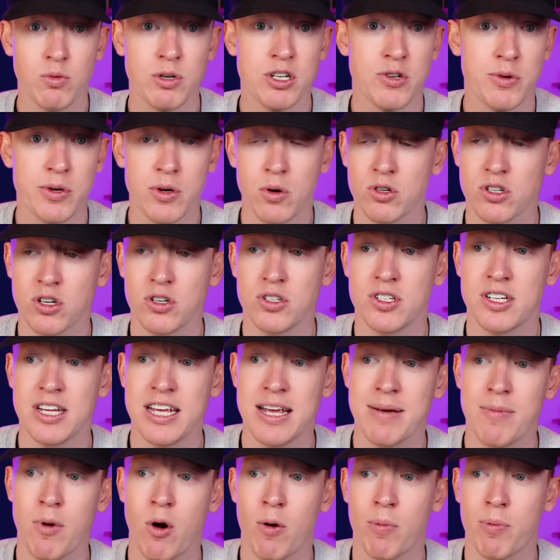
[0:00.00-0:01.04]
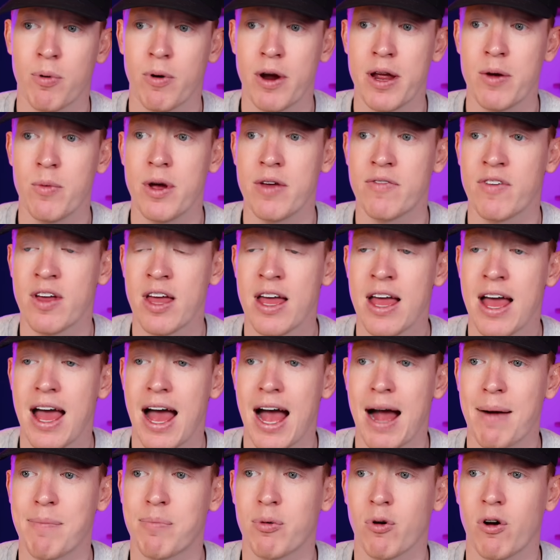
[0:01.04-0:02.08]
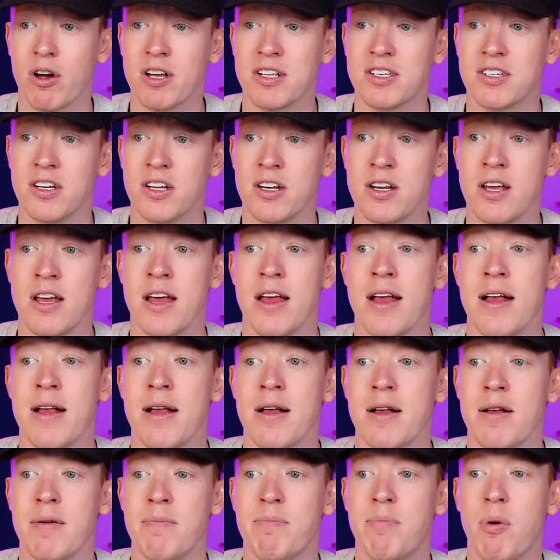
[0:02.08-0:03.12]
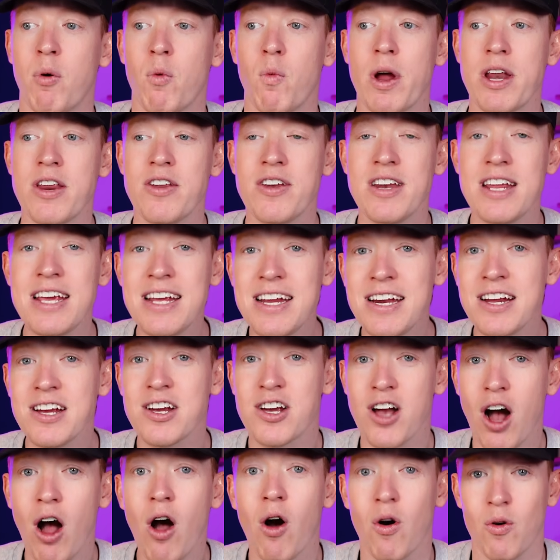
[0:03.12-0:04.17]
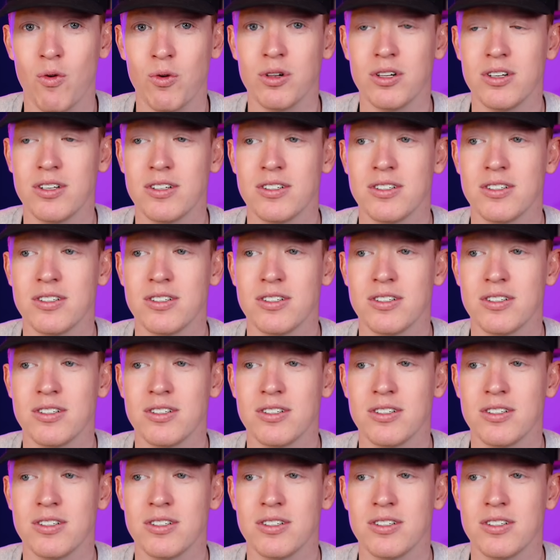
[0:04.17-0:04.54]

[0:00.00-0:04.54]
which we also see him operate with at Brighton. But when you need a goal,